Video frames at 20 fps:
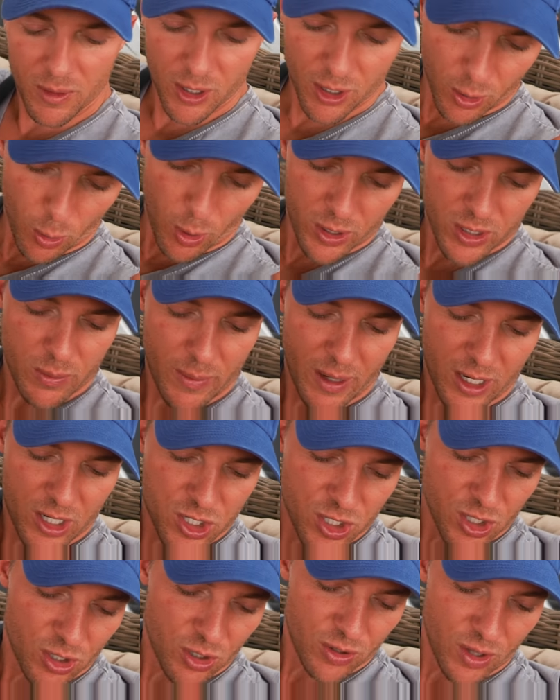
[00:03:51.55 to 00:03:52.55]
that are going to make
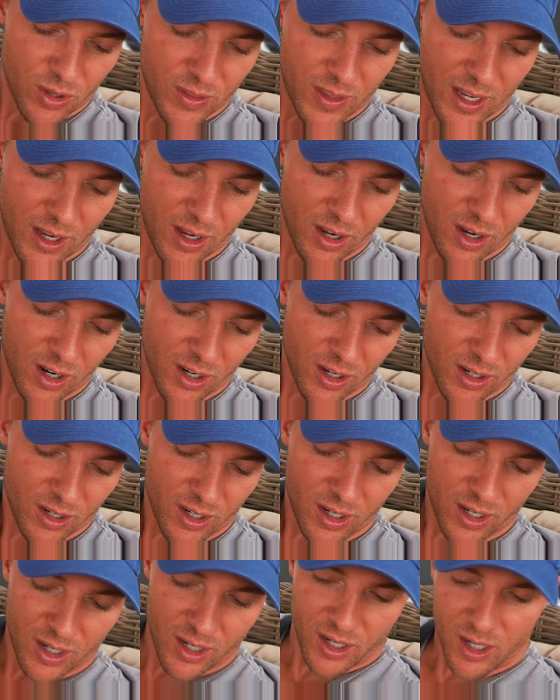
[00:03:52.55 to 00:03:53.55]
sure that they are,
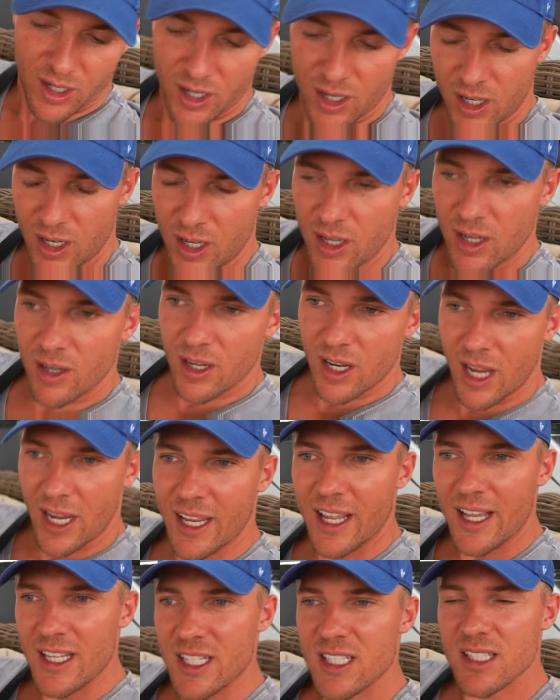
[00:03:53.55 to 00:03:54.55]
I
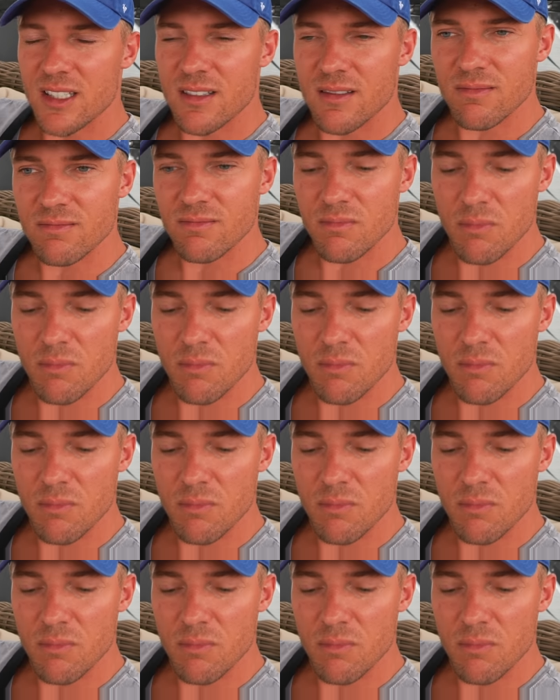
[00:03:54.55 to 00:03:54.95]
guess,